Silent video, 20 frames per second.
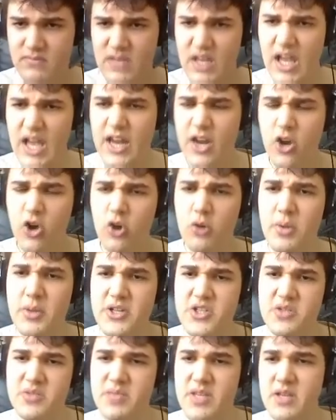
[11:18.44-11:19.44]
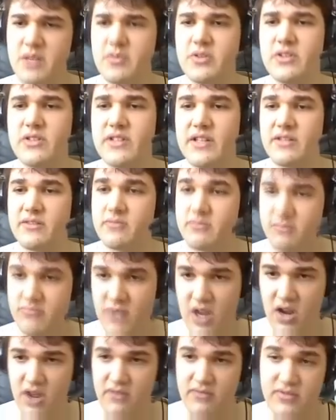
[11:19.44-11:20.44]
and a whole bunch of people that
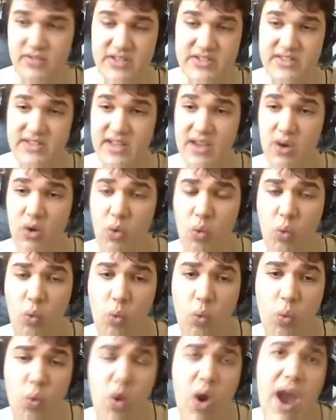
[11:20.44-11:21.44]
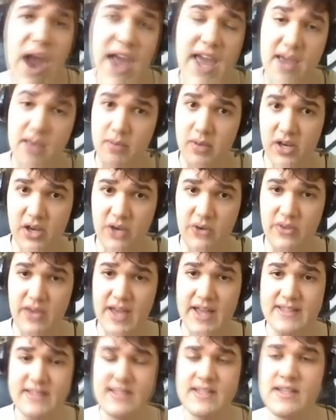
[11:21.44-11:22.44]
I've listed it way below
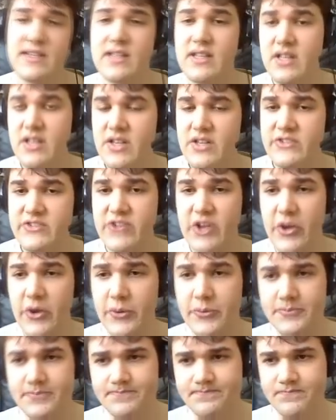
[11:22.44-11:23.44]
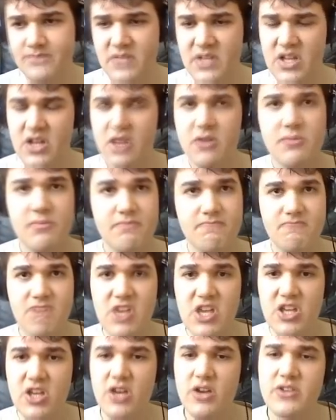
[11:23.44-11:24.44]
that. So, you know,
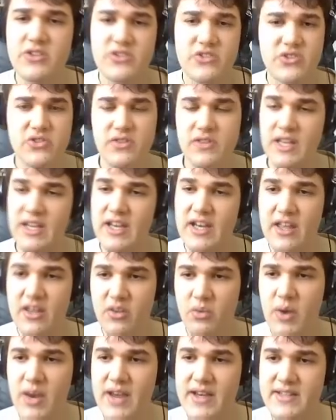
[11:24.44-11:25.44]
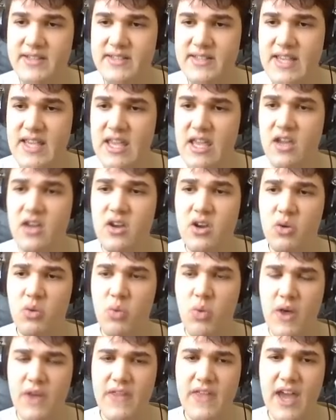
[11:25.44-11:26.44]
there you go. It's just sort of like another way to see
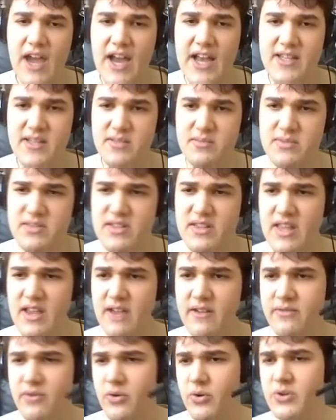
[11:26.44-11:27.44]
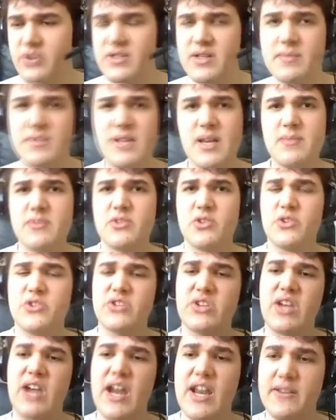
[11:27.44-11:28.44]
what the items are there for. Sometimes it
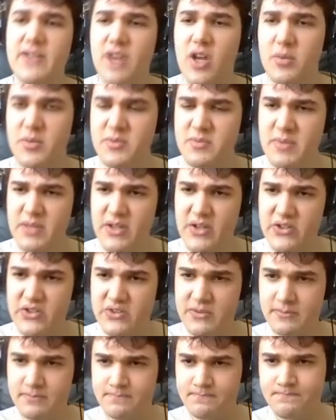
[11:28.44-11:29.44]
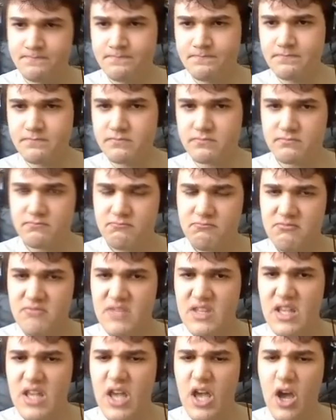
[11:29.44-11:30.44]
also kind of helps because
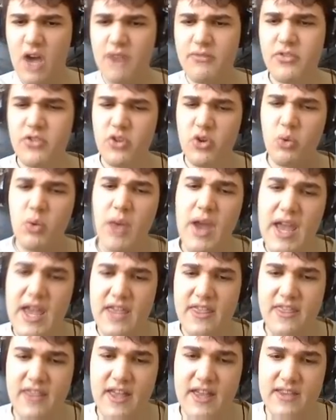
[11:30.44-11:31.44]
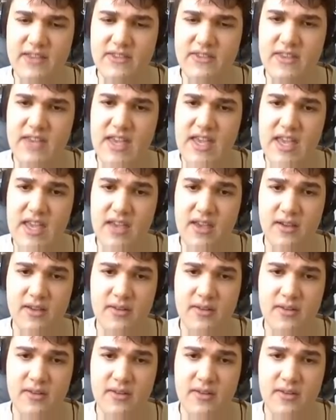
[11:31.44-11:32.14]
of the way that the